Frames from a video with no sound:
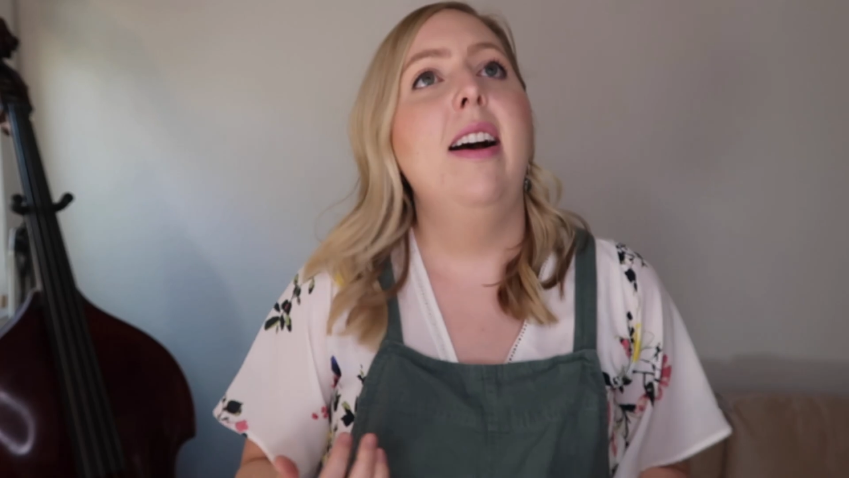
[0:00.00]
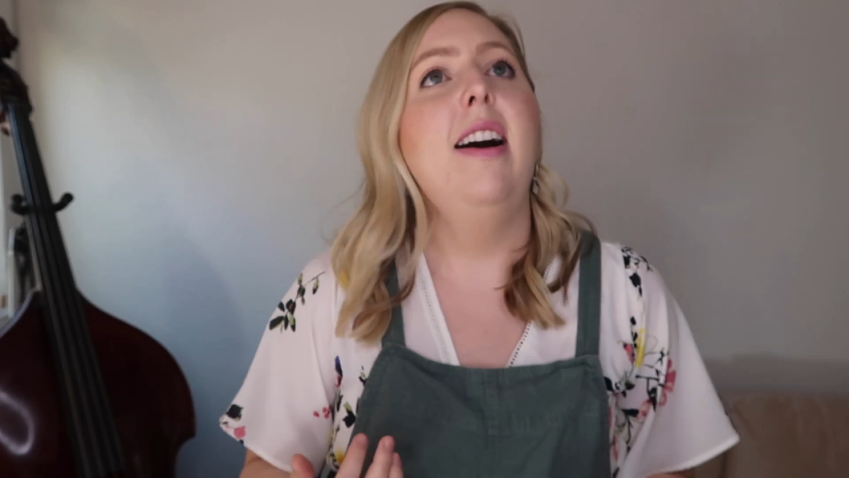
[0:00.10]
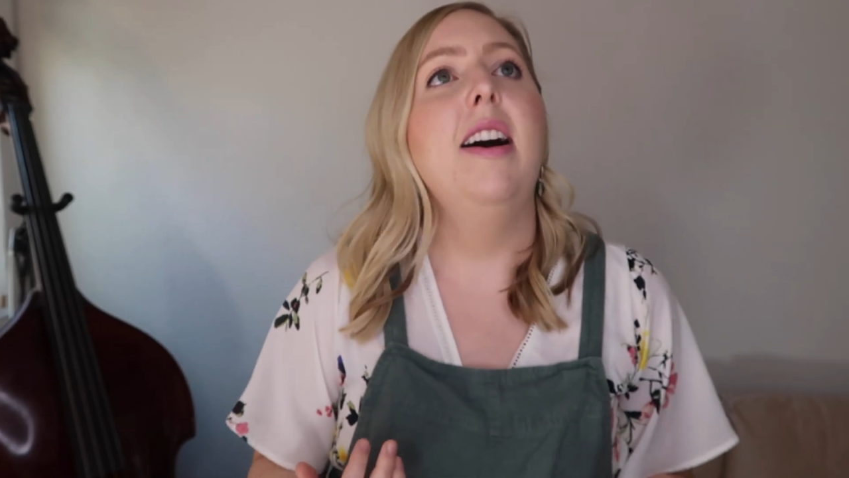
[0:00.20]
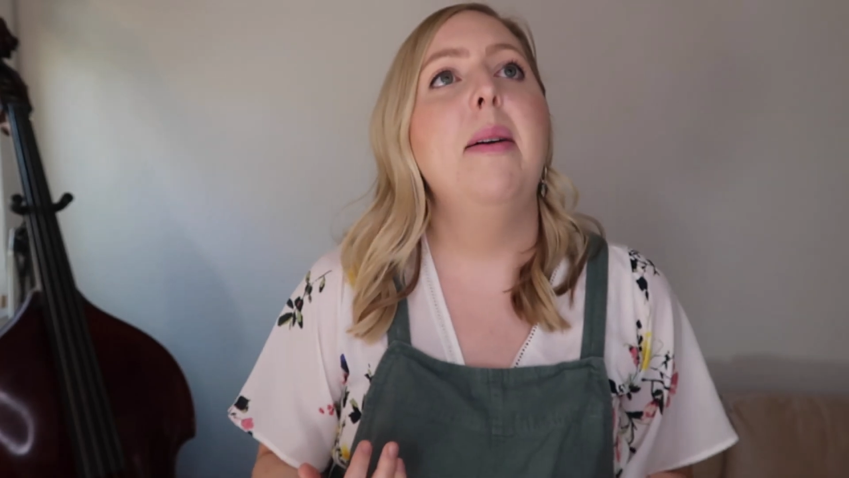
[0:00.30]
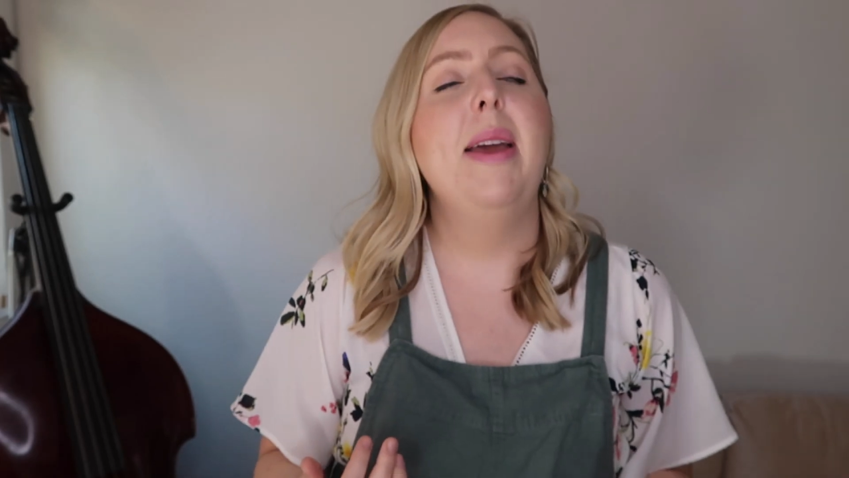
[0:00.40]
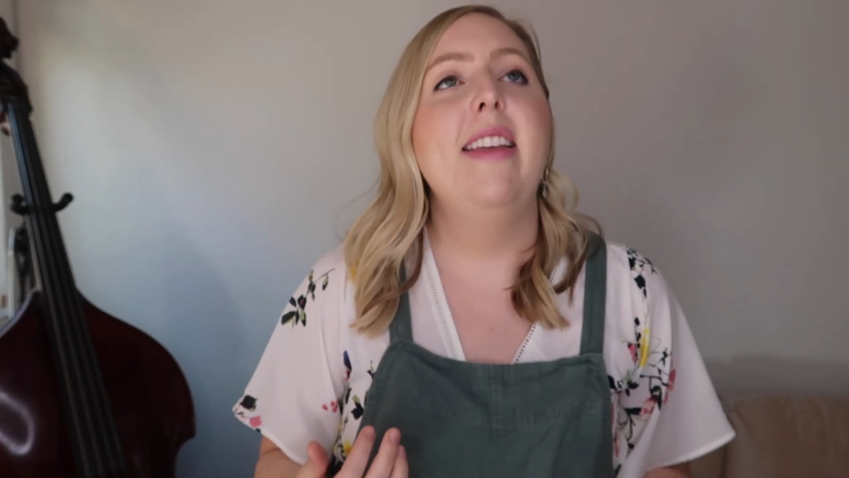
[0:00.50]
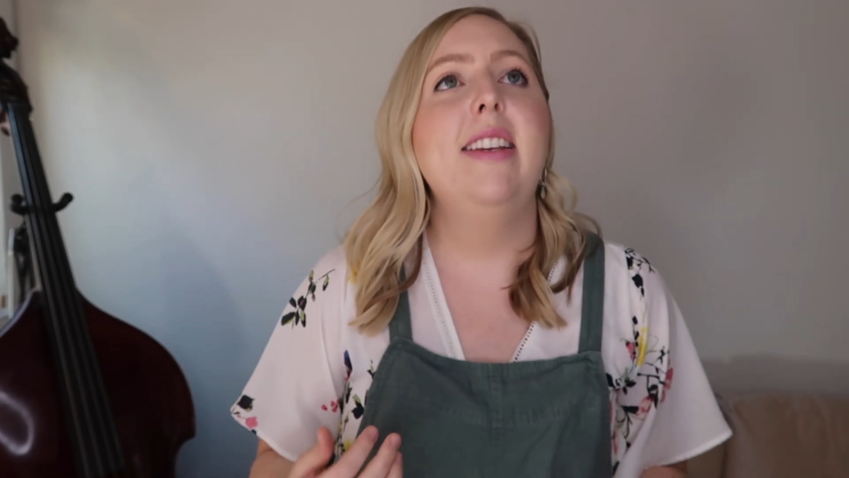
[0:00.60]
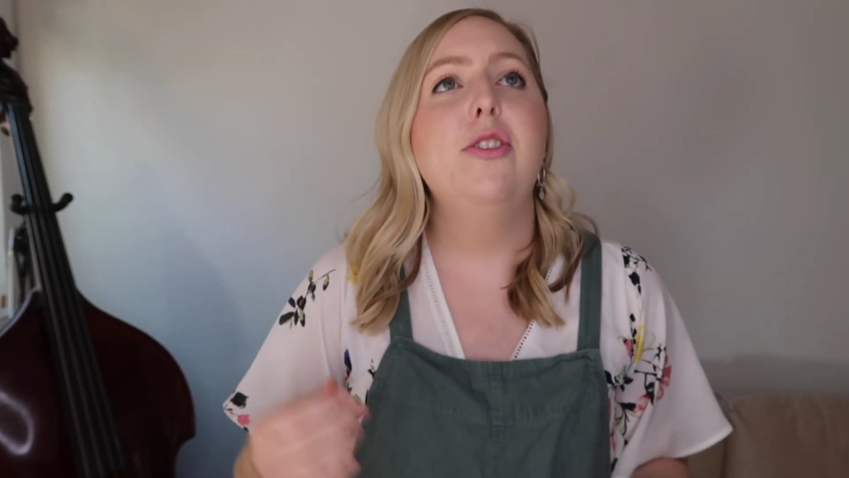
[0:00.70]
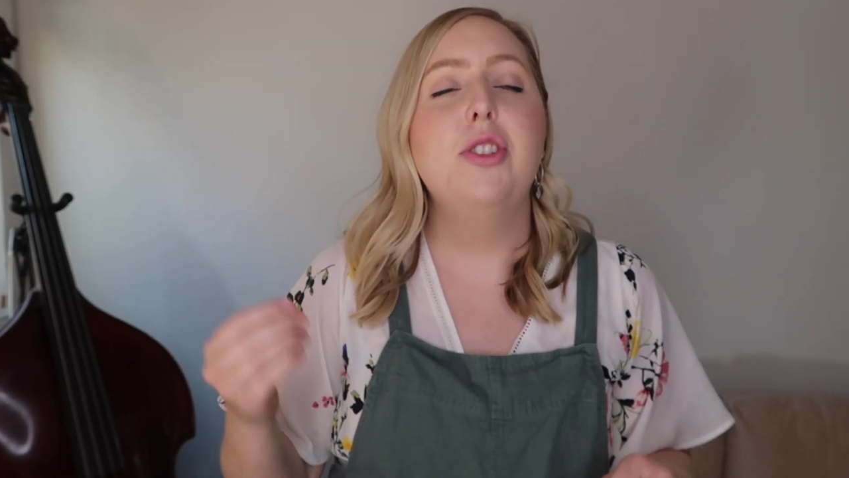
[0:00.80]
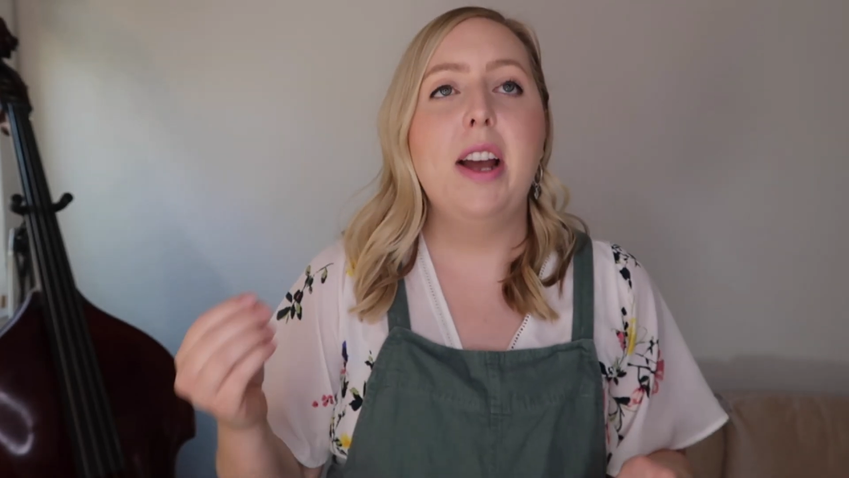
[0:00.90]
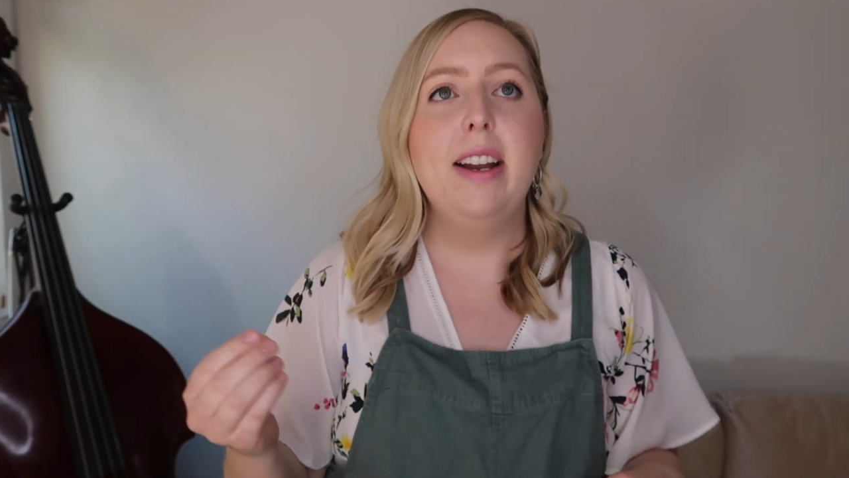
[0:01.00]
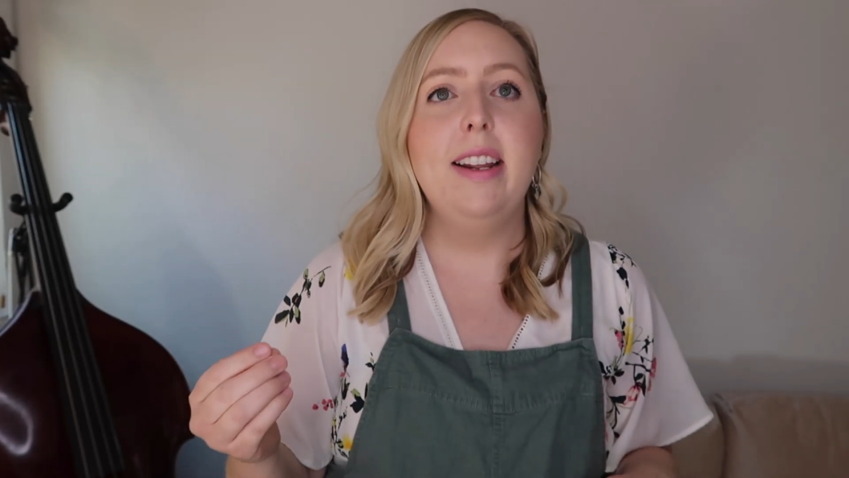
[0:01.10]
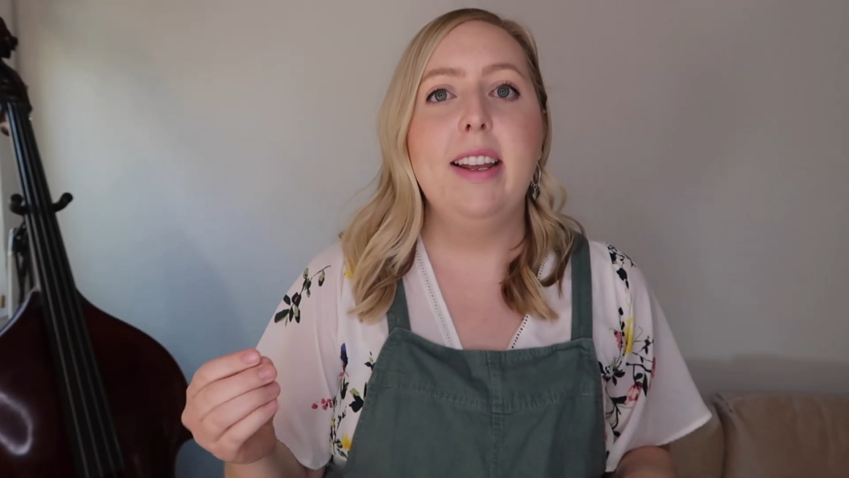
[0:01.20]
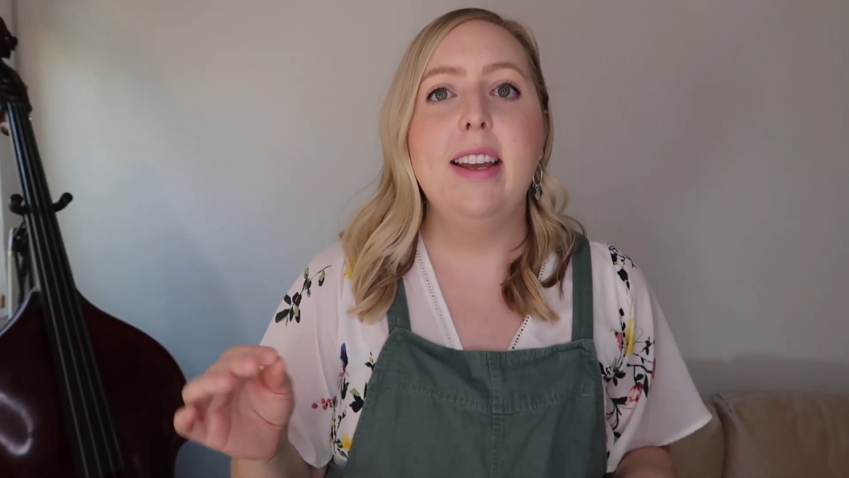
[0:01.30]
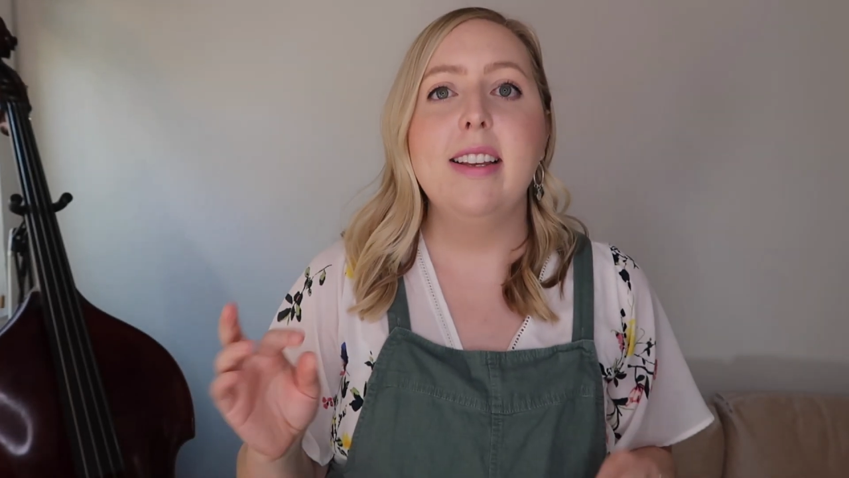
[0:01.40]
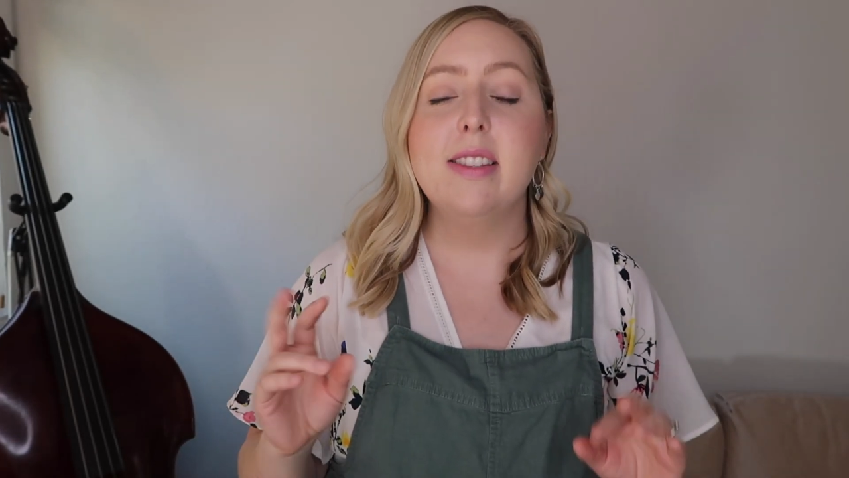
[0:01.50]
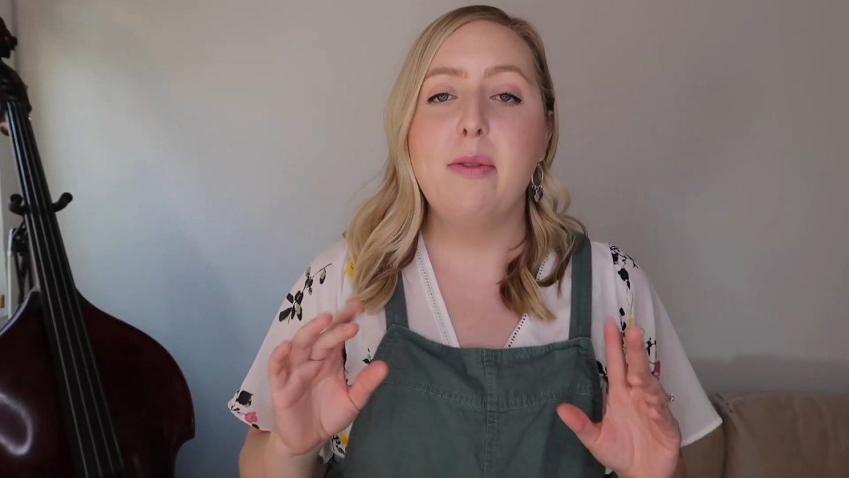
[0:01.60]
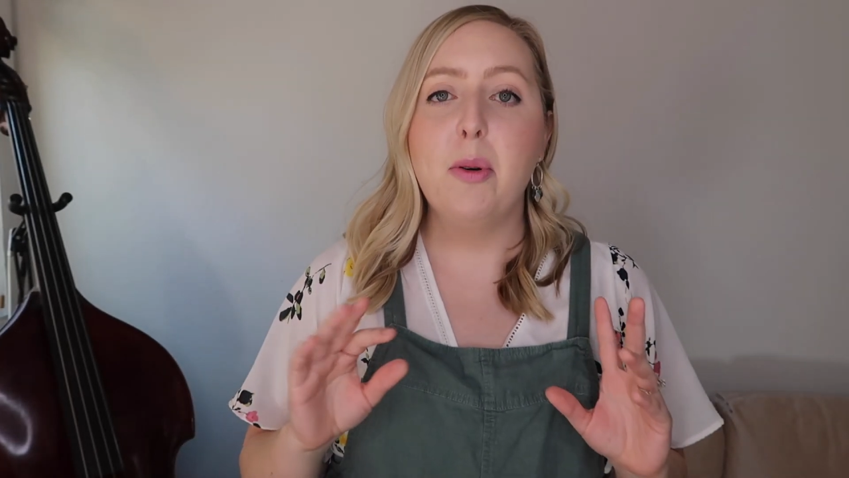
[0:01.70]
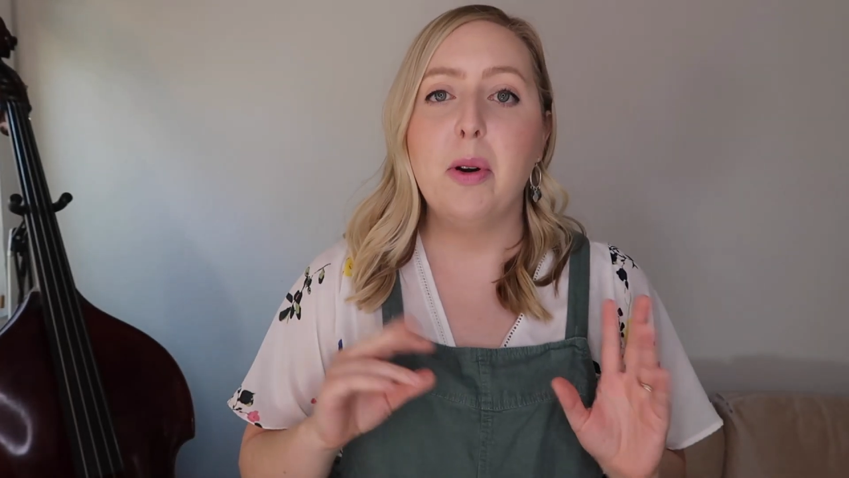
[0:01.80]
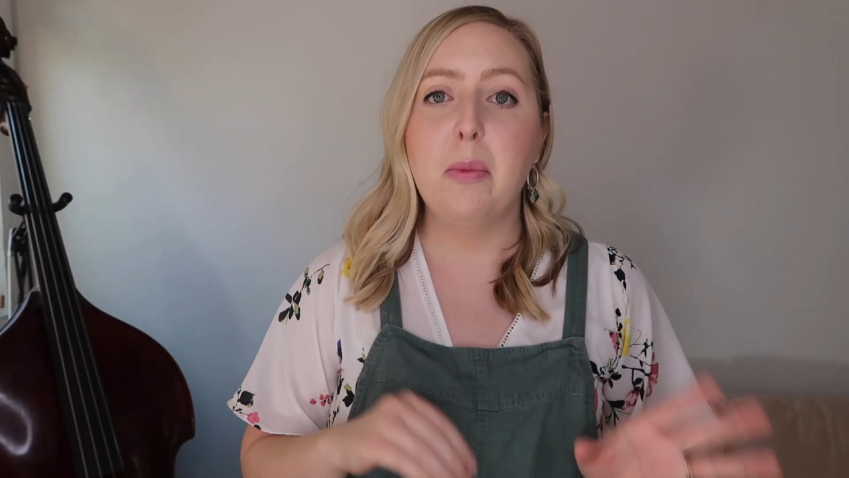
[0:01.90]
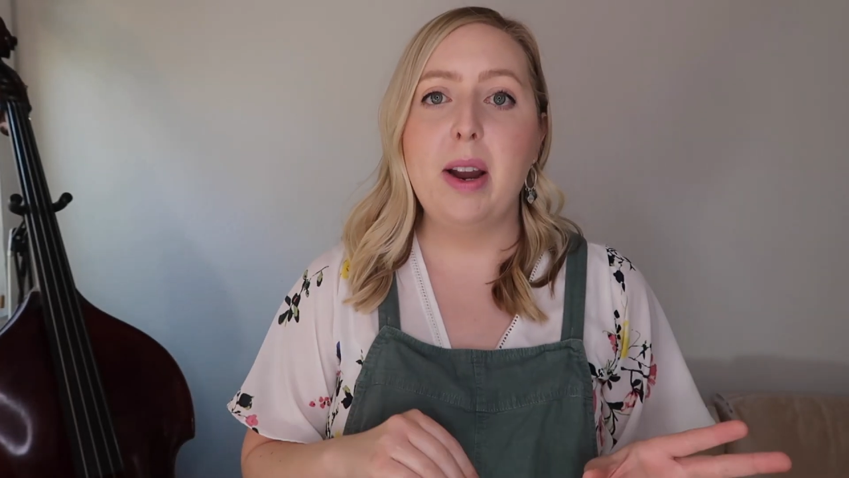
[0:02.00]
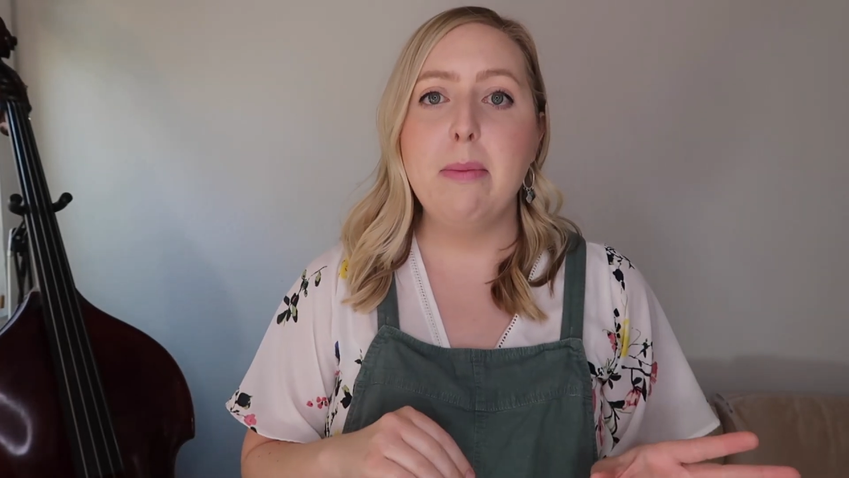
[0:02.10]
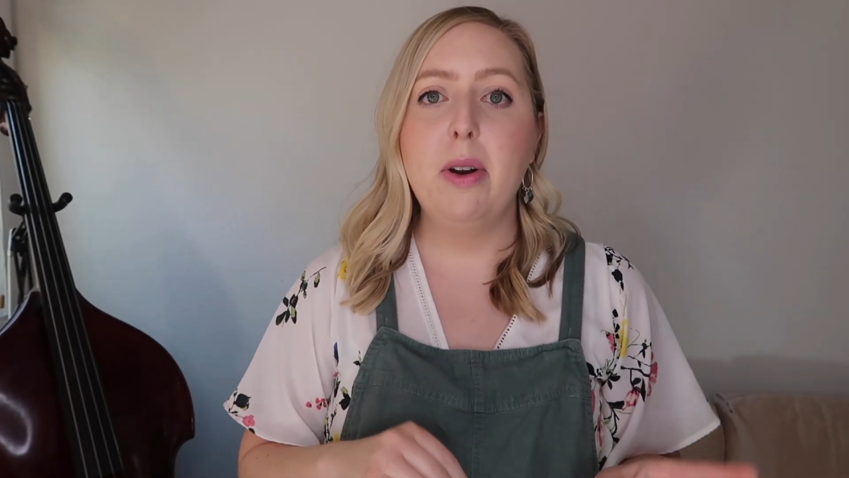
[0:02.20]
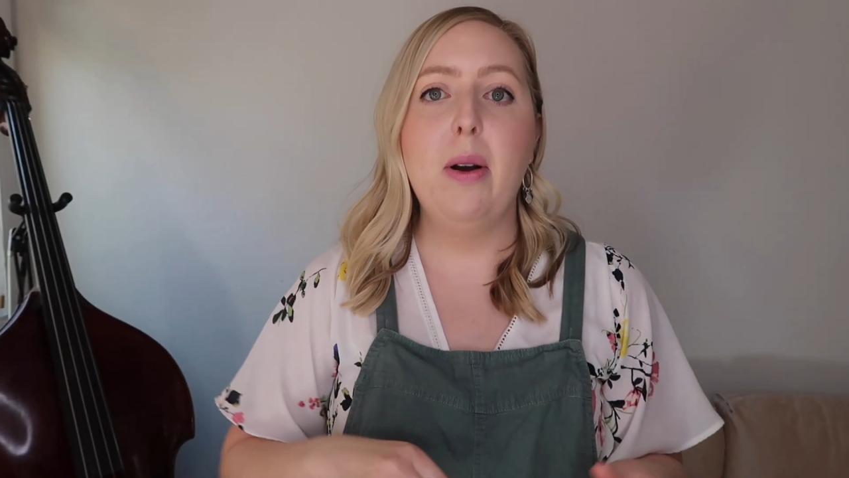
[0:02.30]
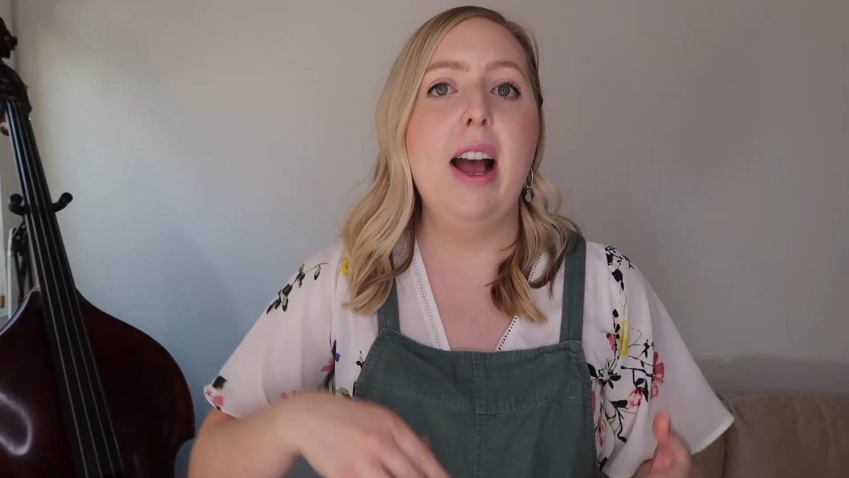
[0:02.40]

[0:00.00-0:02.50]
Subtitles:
And then shining is for rainbow.